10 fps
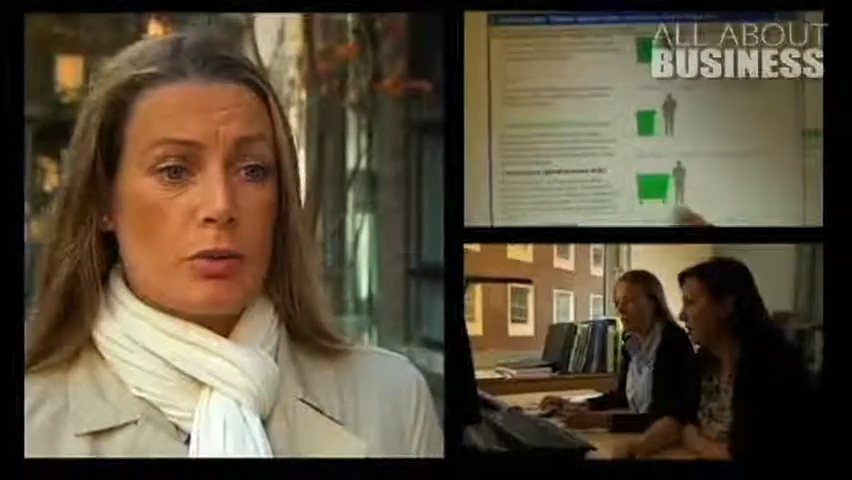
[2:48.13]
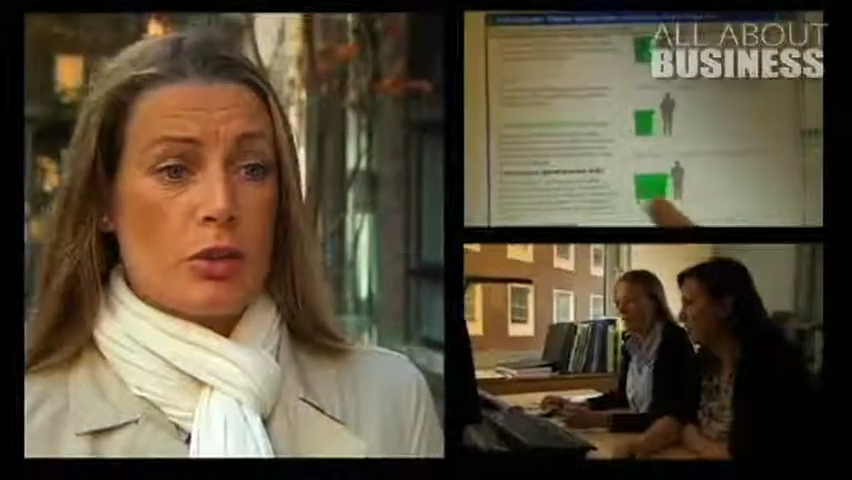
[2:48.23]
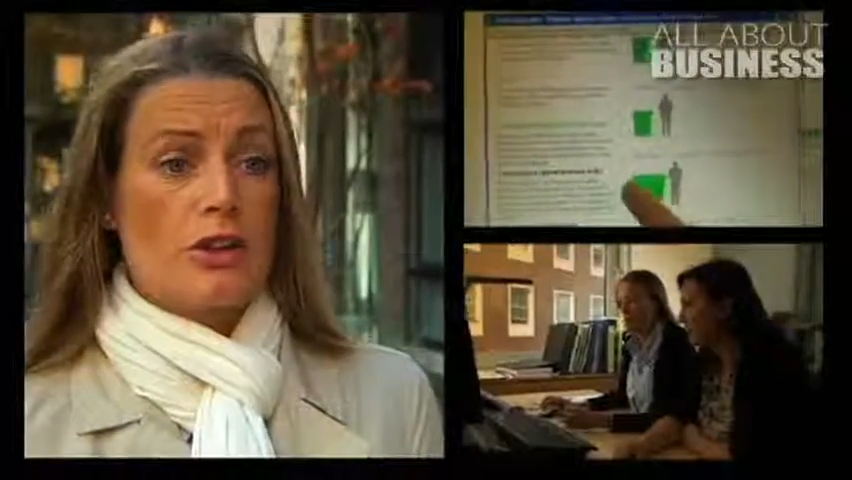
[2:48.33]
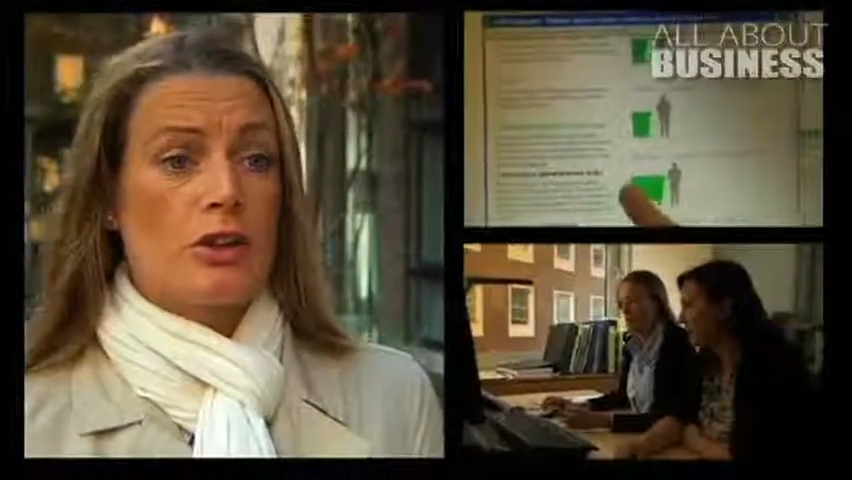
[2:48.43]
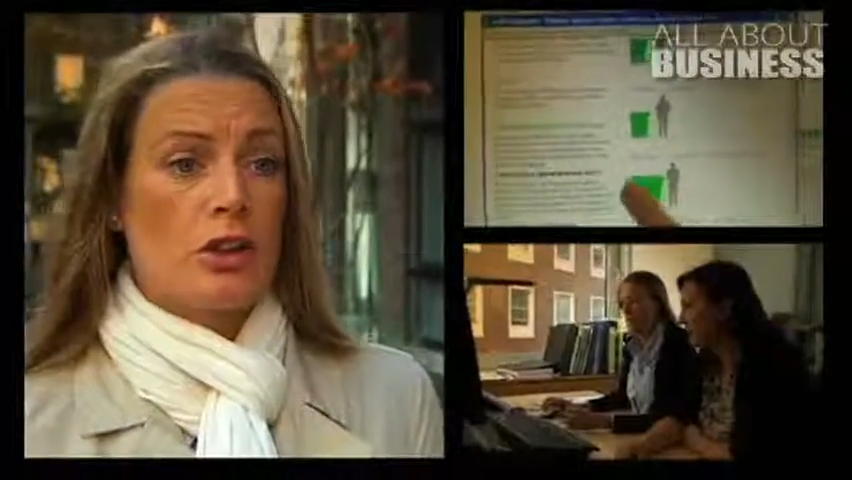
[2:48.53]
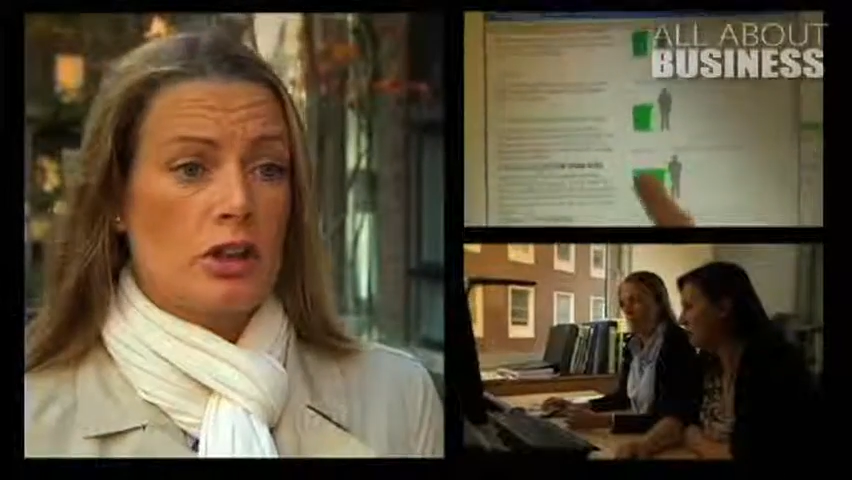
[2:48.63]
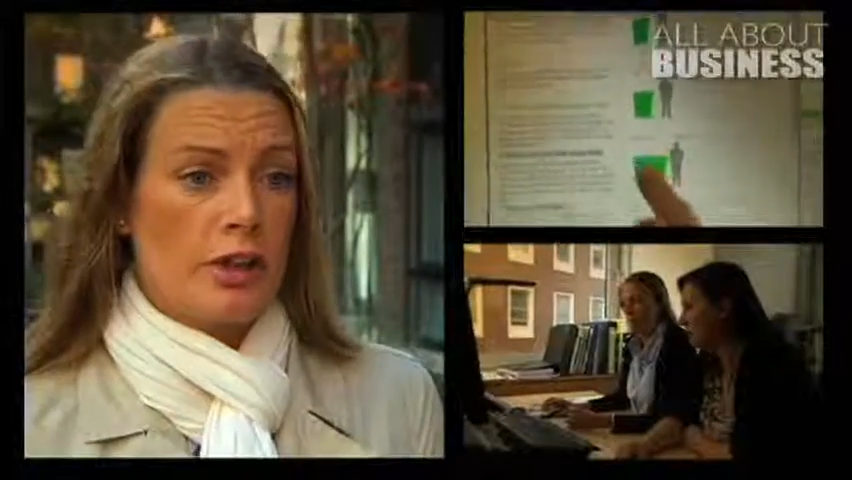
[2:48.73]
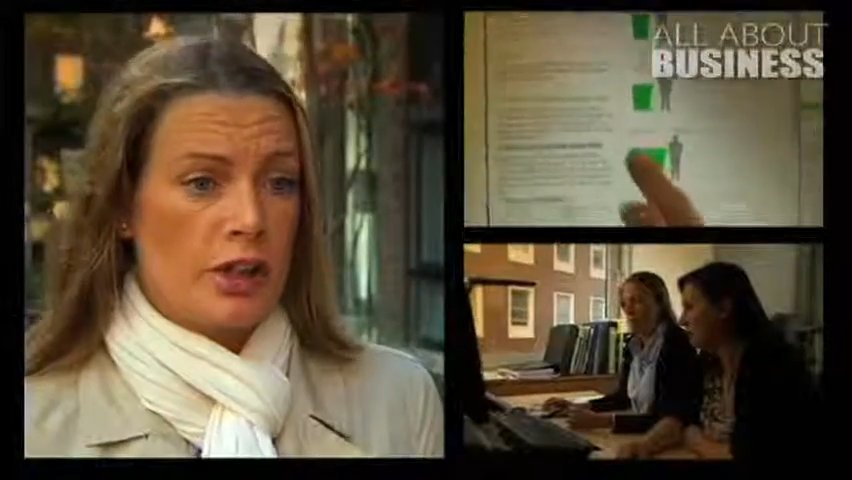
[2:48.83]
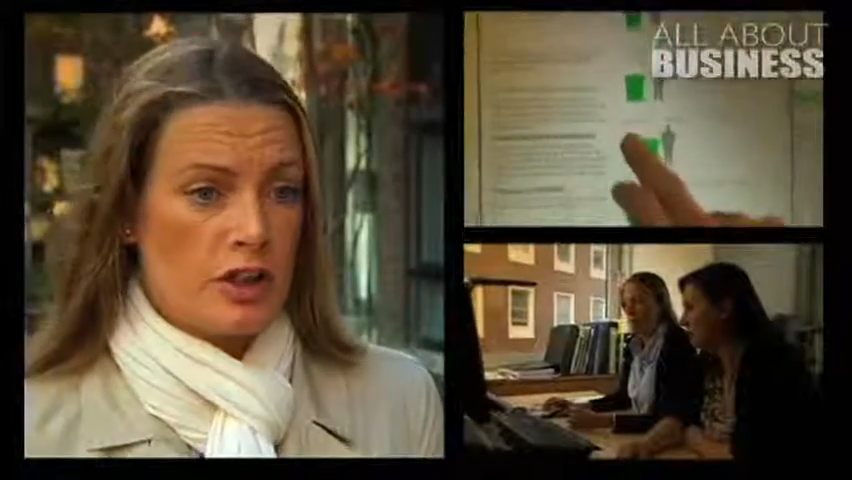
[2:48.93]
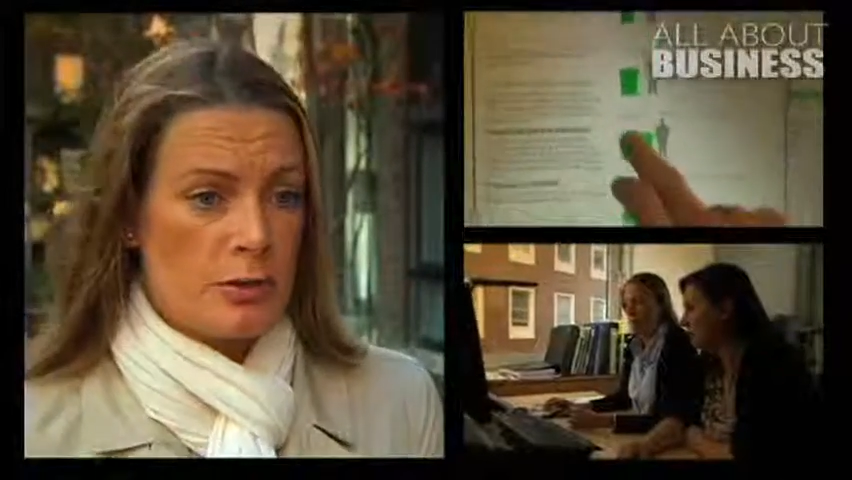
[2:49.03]
and one is called the
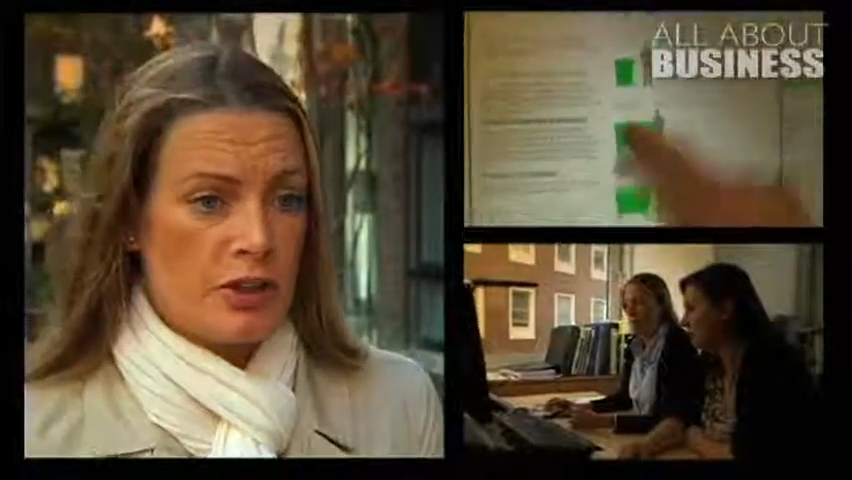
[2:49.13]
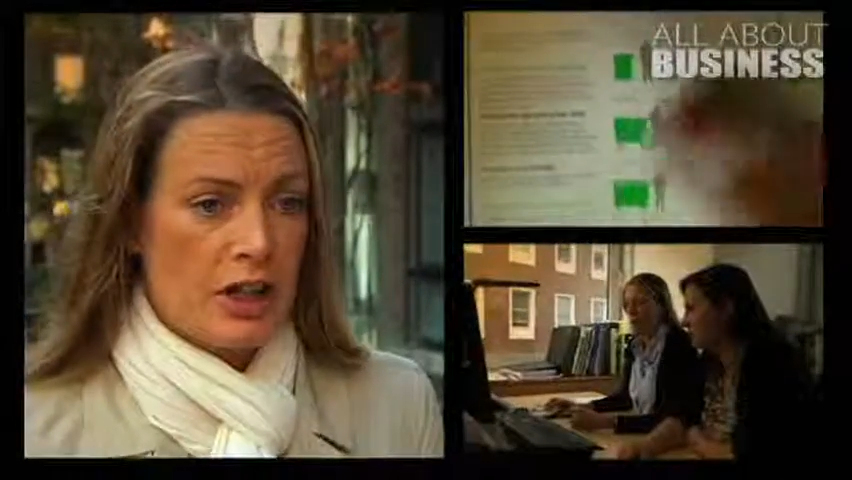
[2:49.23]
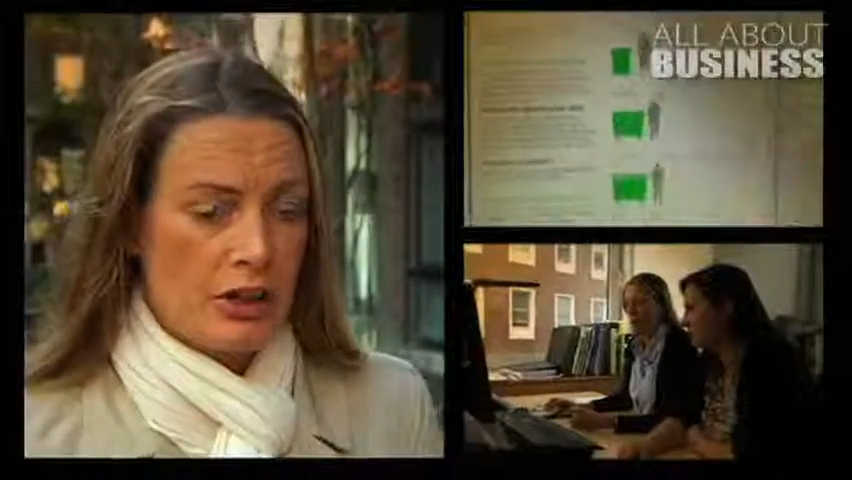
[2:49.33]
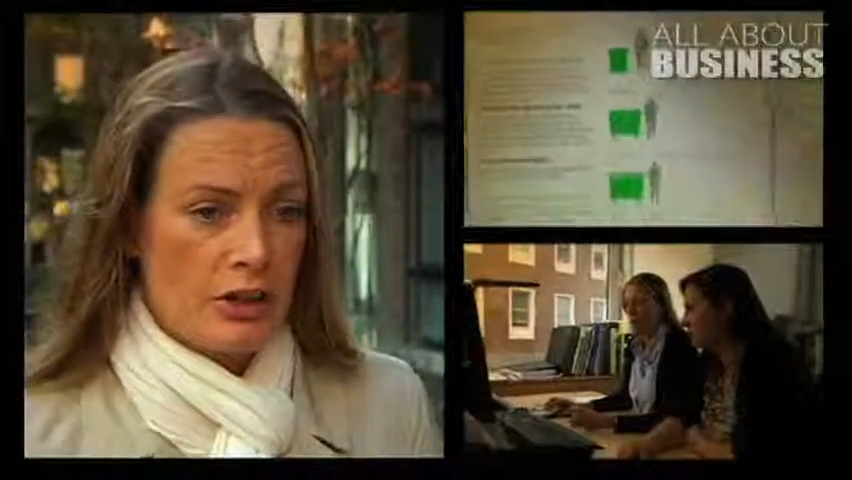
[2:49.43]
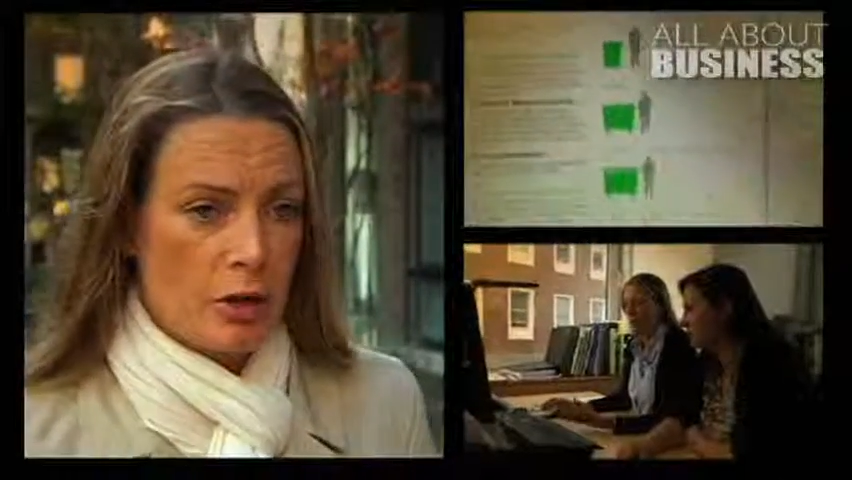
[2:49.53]
Green Hospitality